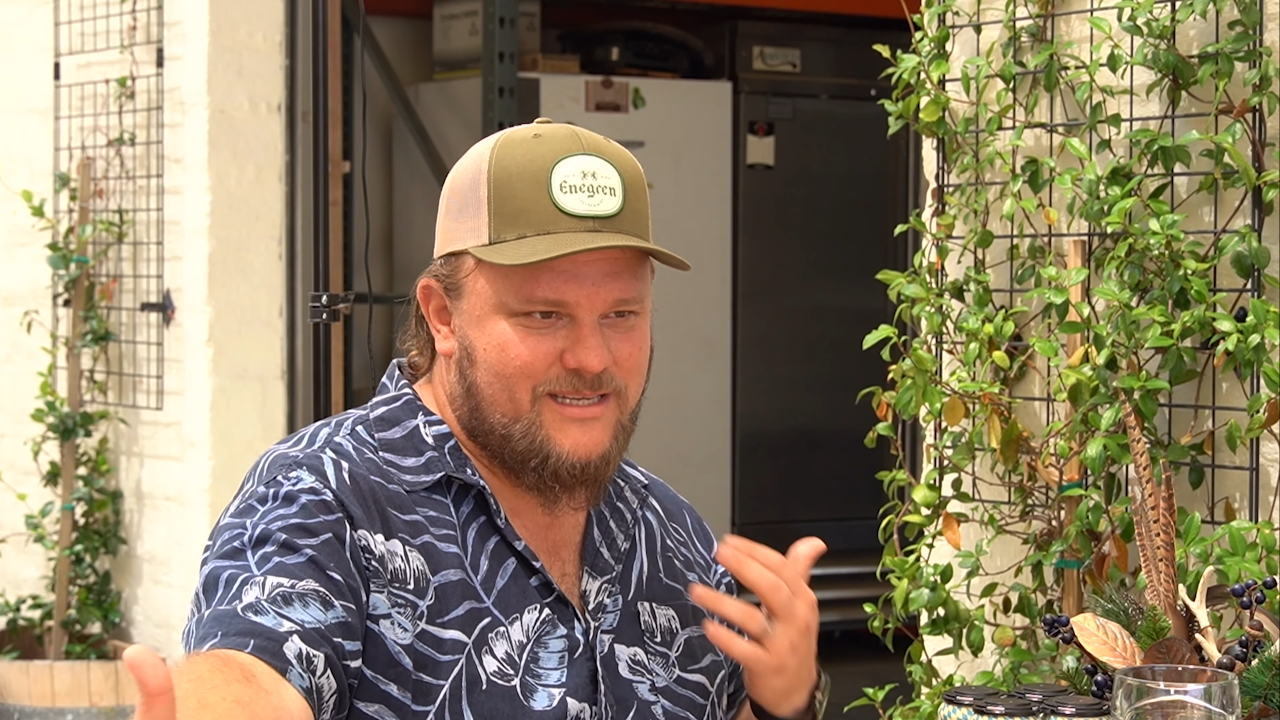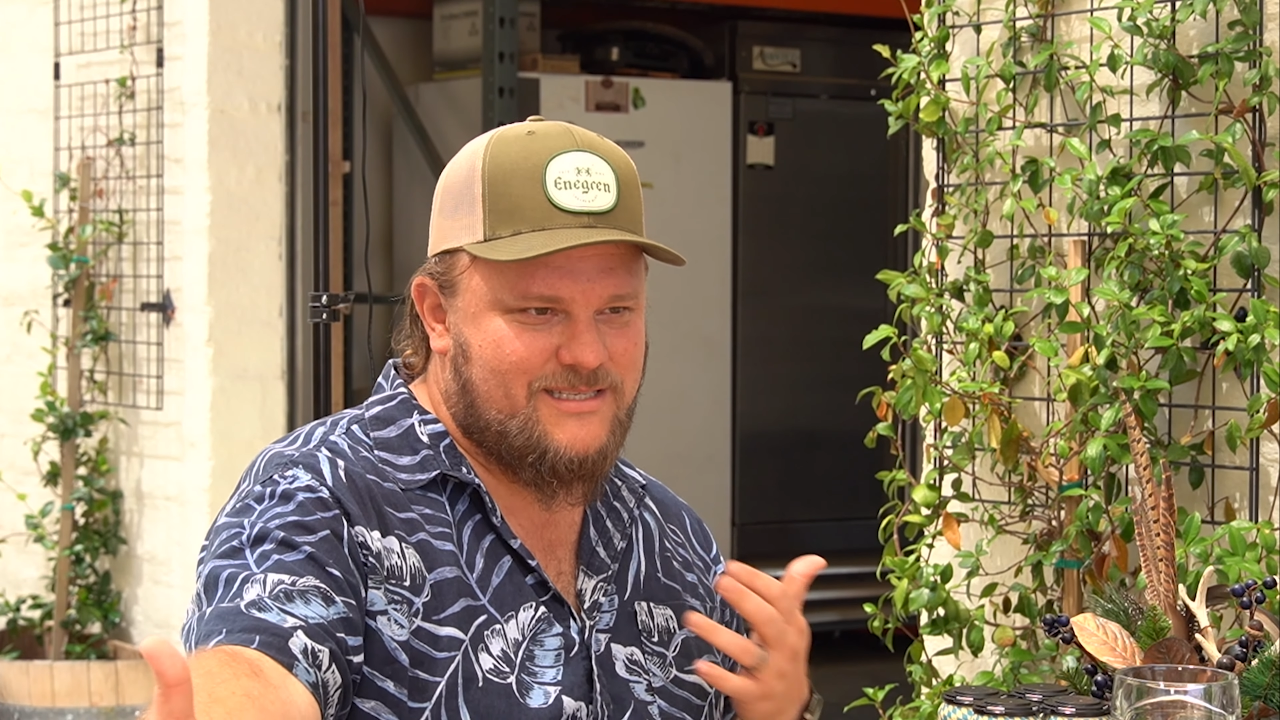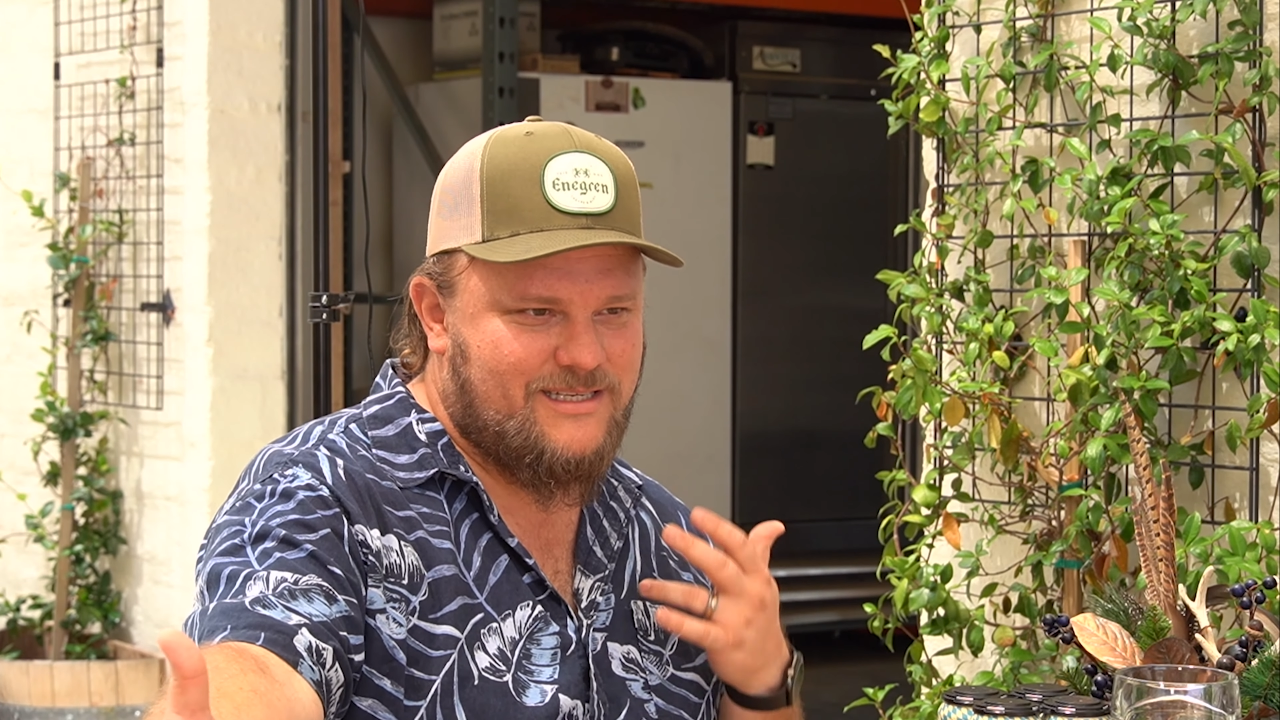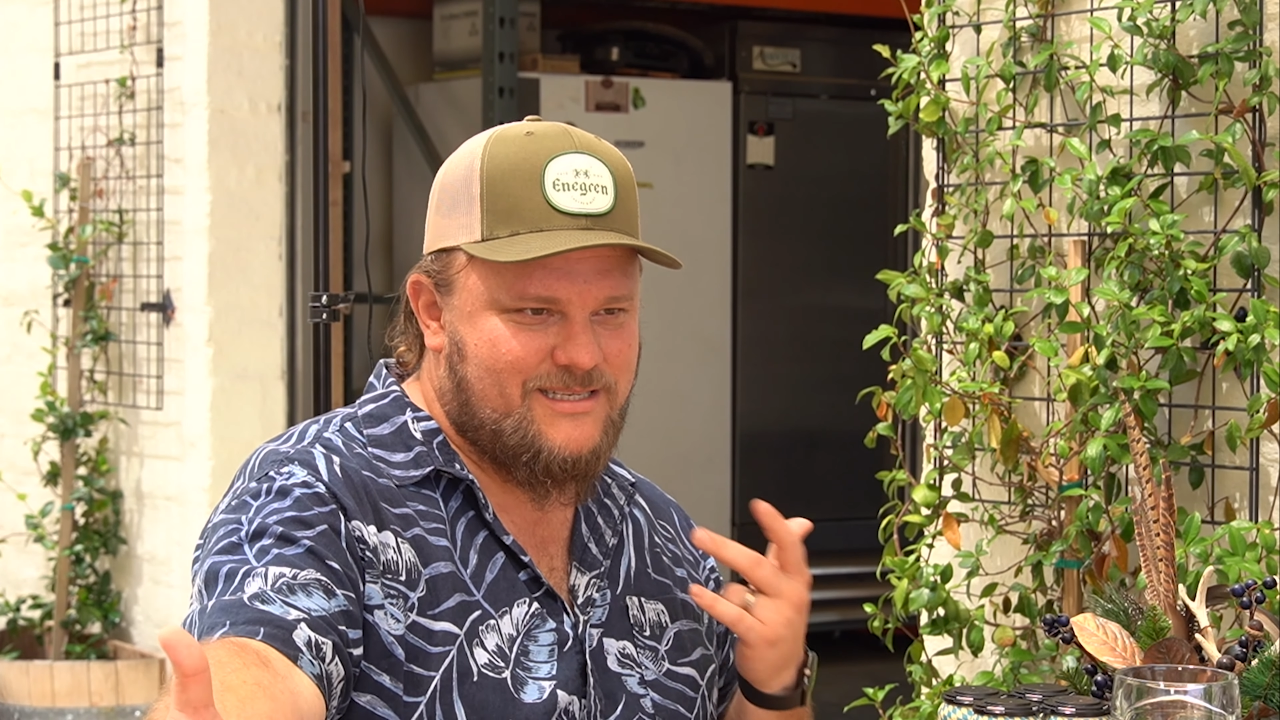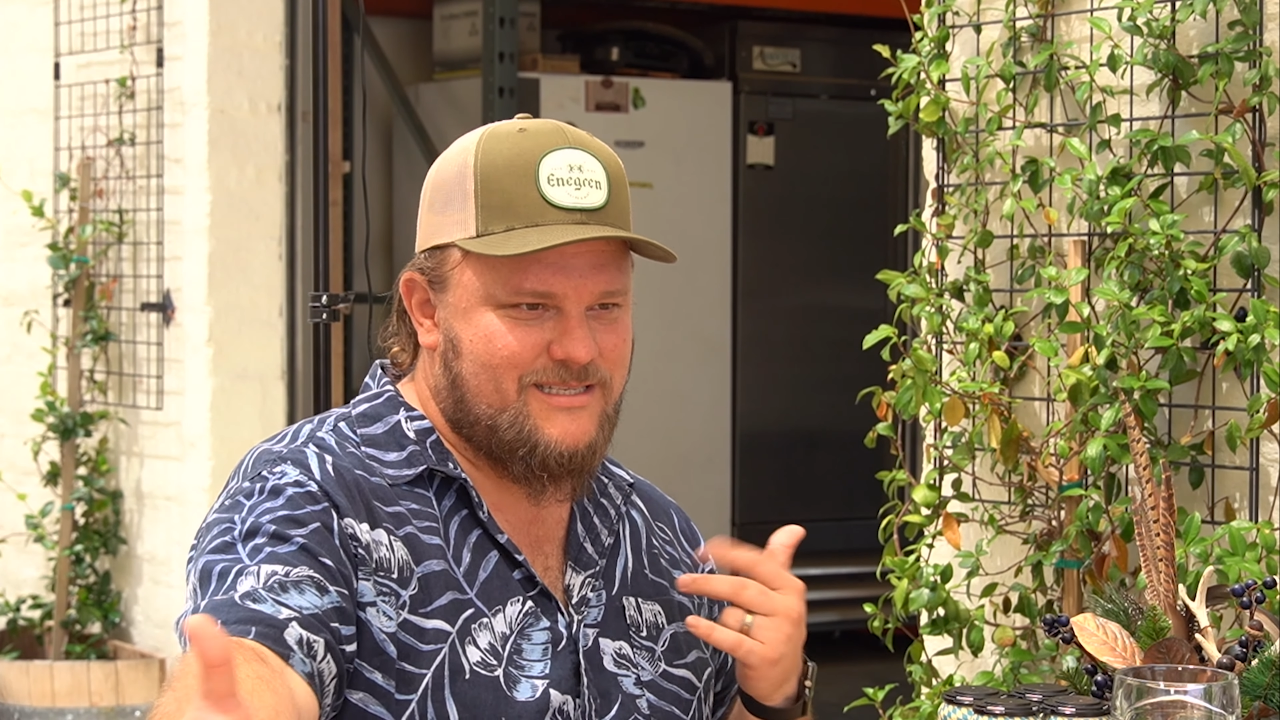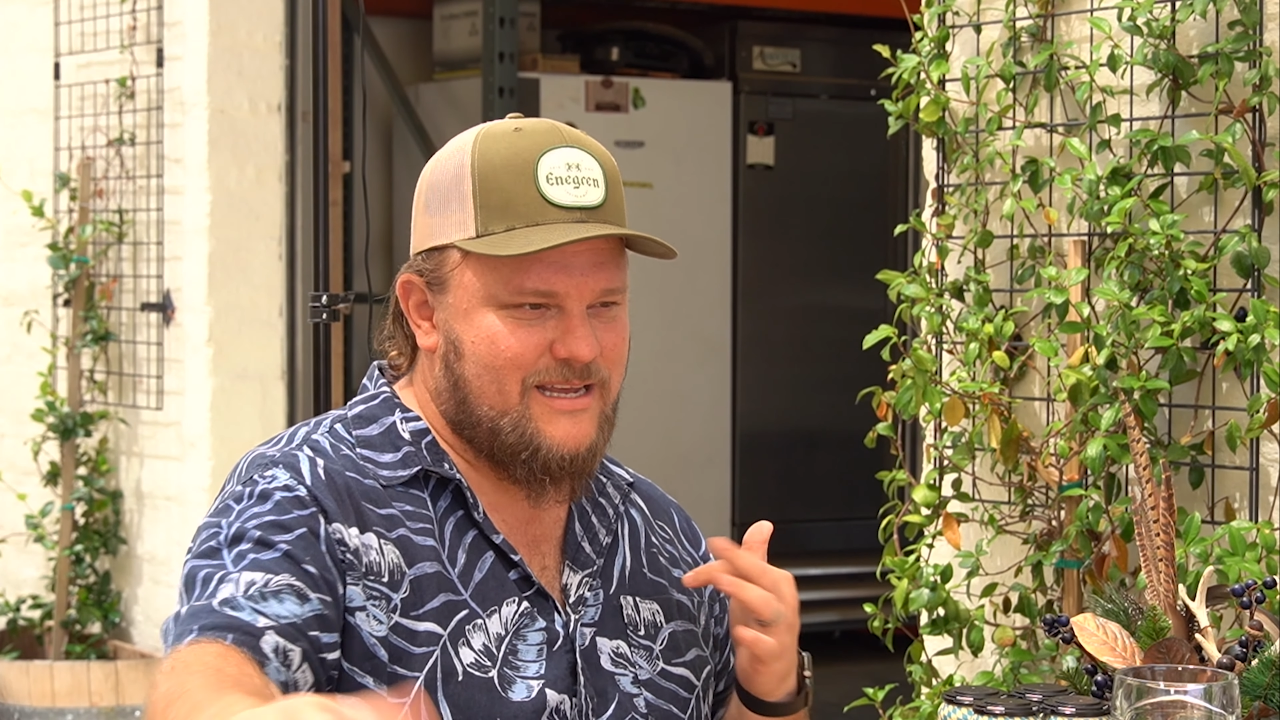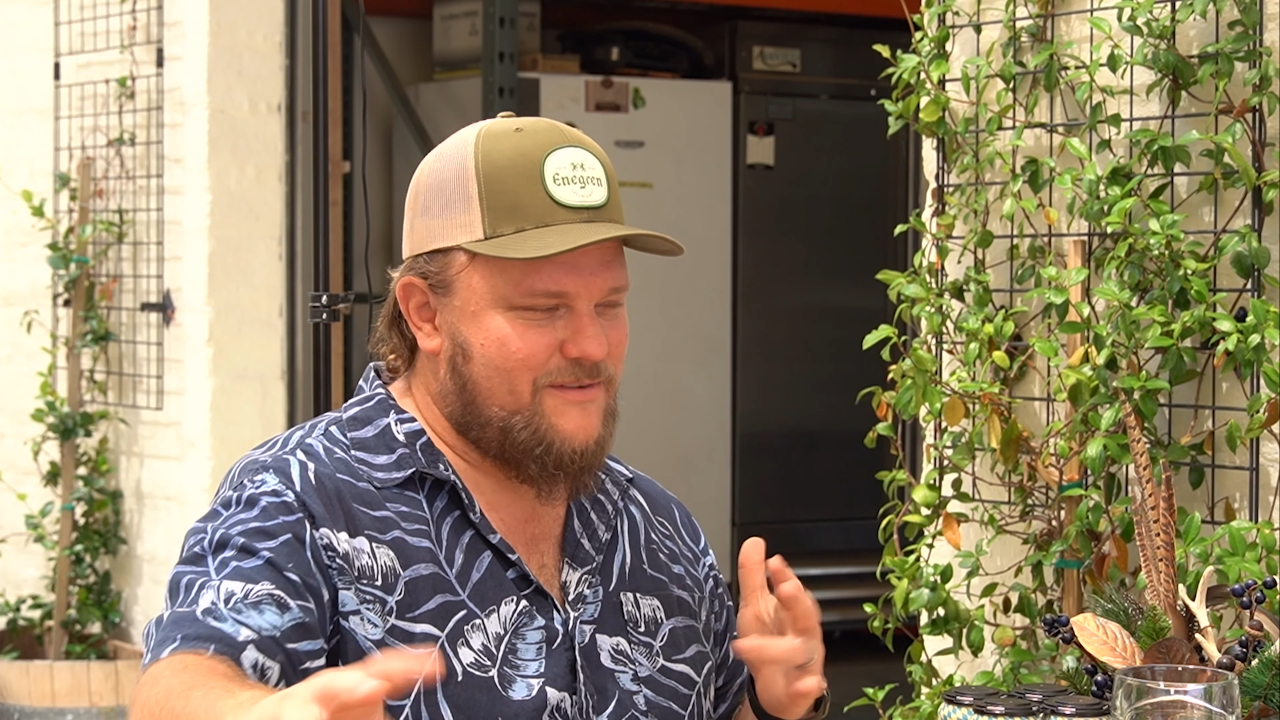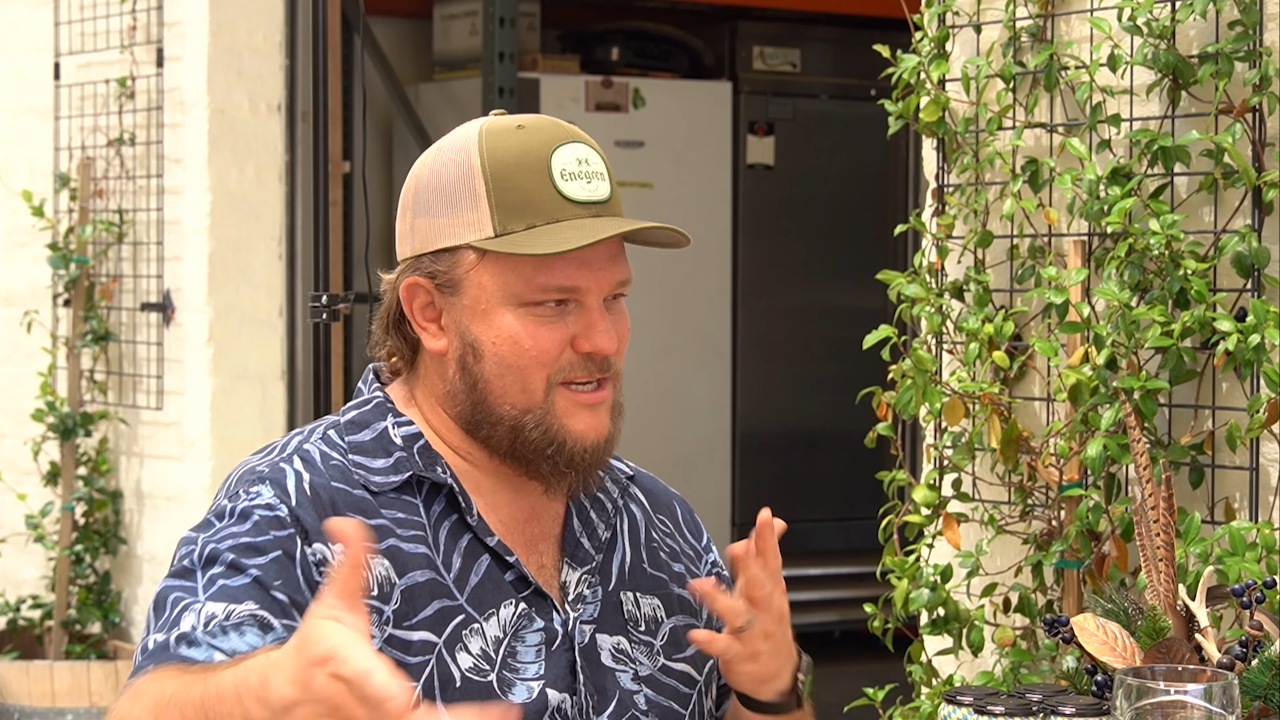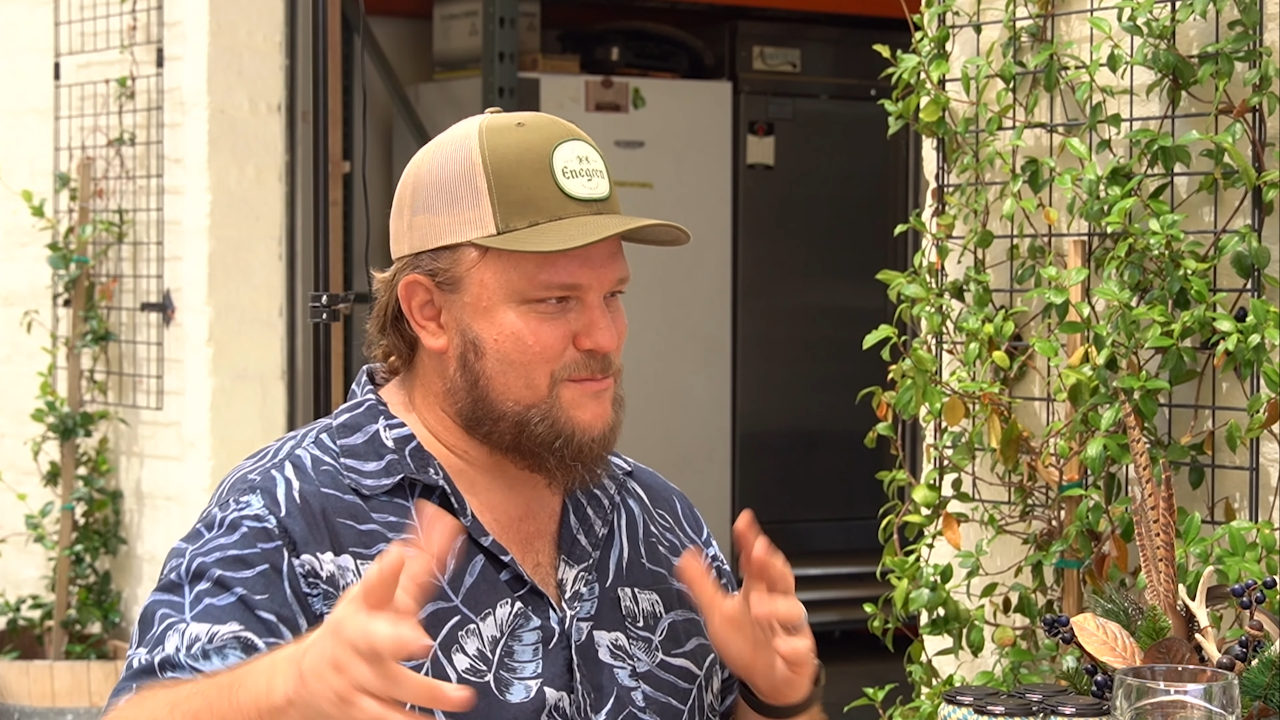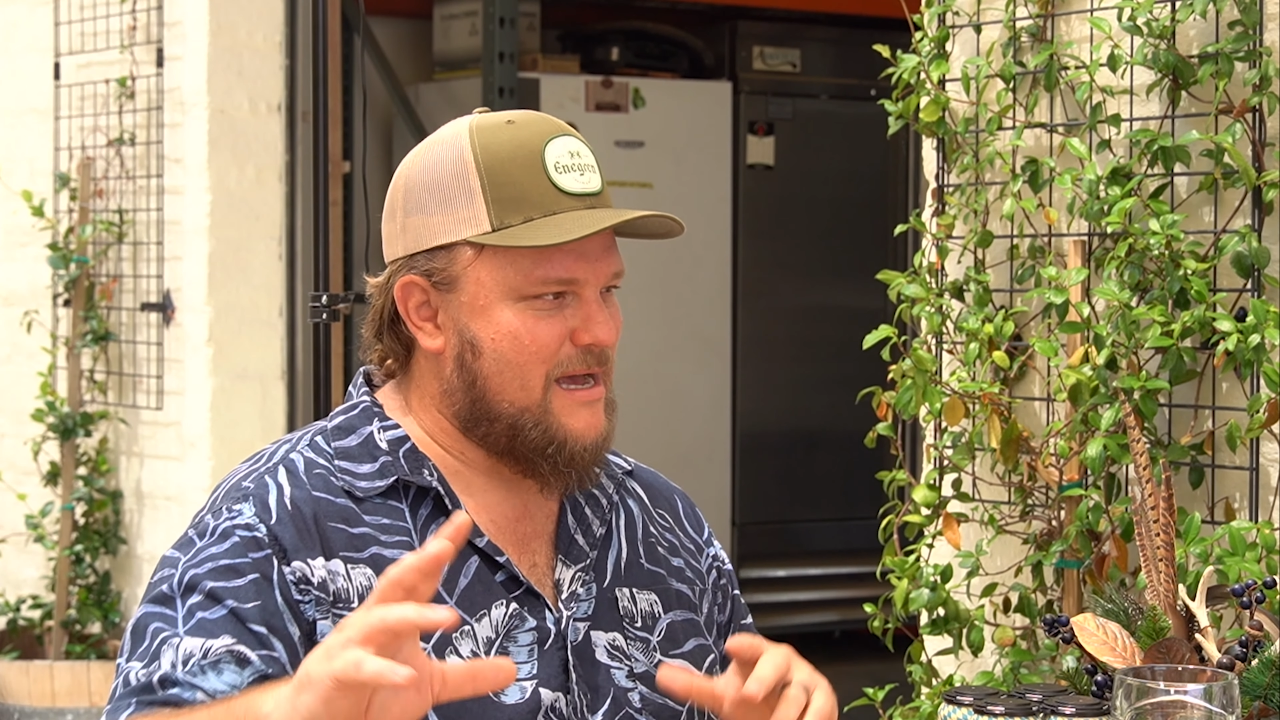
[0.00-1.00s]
60, 70-ish